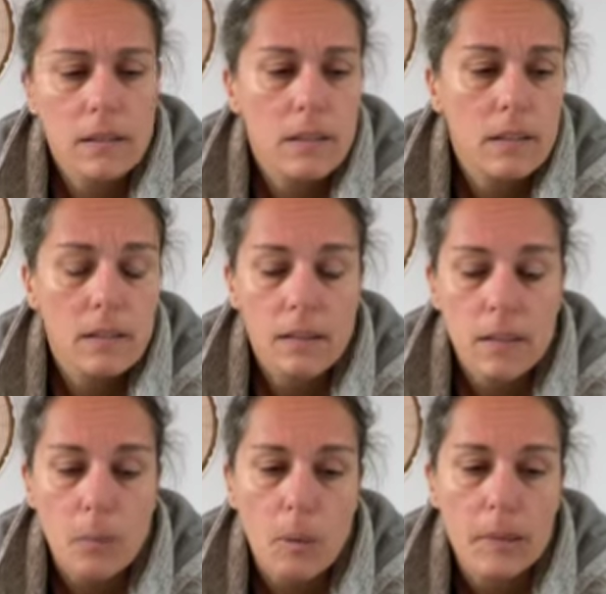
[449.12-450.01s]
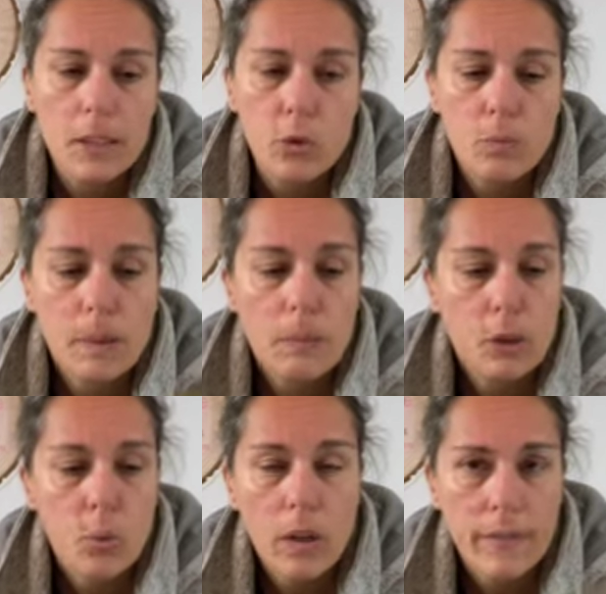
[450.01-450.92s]
It's probably maybe
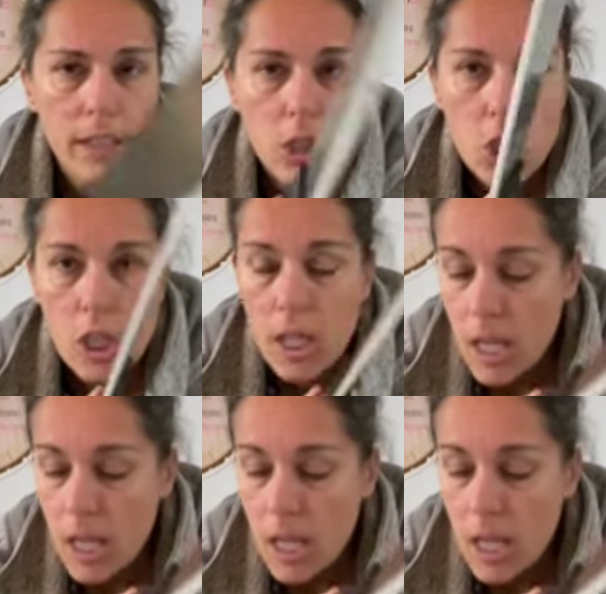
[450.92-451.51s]
12-inch.